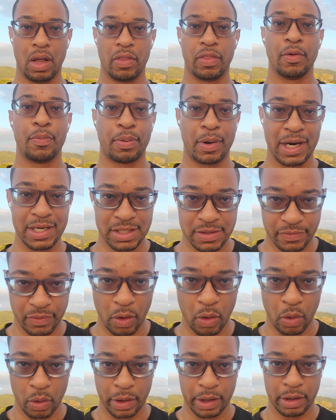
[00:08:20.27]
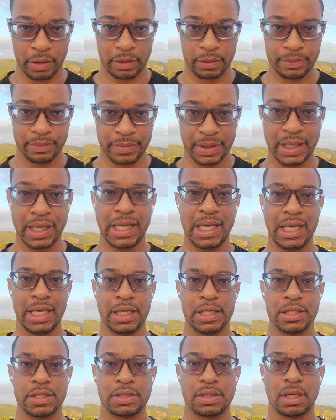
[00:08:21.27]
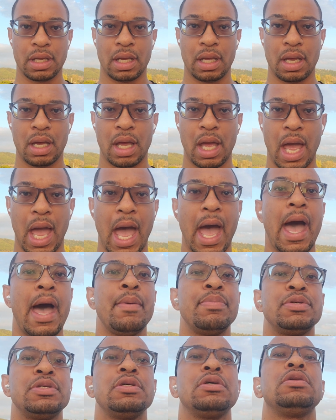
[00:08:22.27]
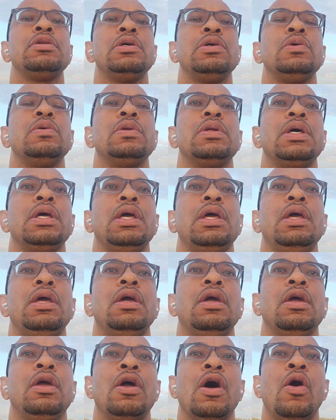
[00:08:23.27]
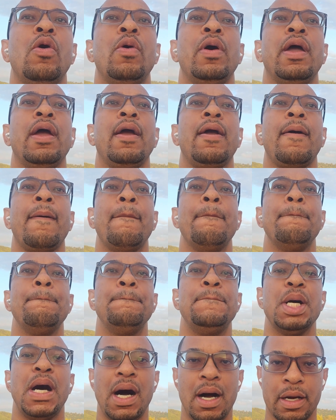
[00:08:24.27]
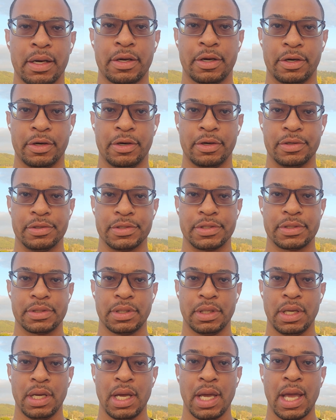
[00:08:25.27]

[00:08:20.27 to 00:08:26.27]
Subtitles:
the price of oil is absolutely going bonkers.